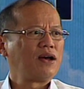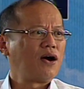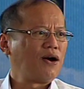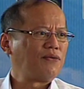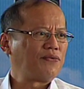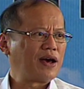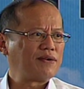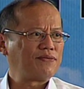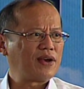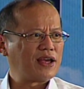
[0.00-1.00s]
of
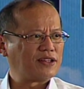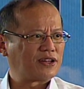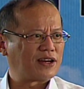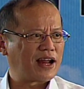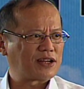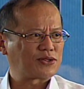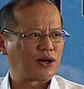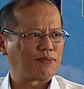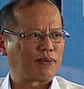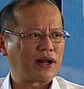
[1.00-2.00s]
5 international
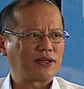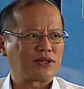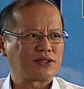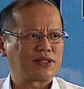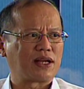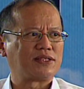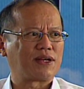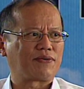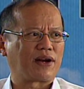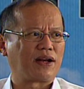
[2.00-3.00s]
operators and
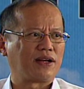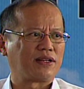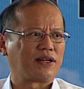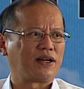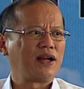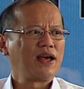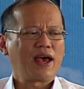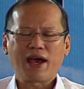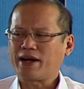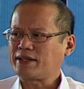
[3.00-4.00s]
several other
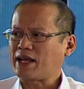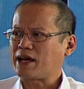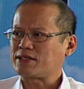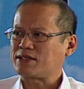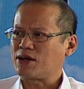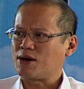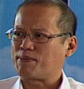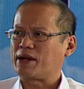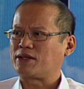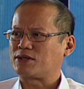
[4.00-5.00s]
air taxi
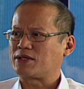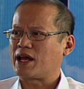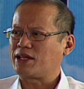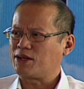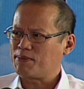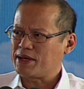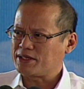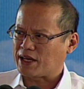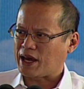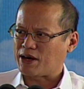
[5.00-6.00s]
operators and
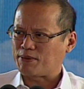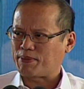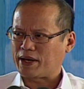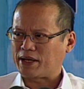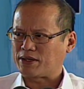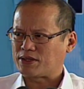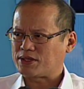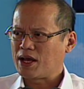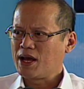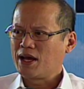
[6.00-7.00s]
domestic air operators.
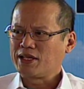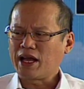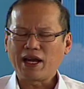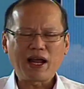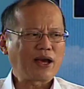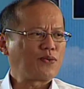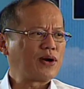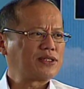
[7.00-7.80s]
They likewise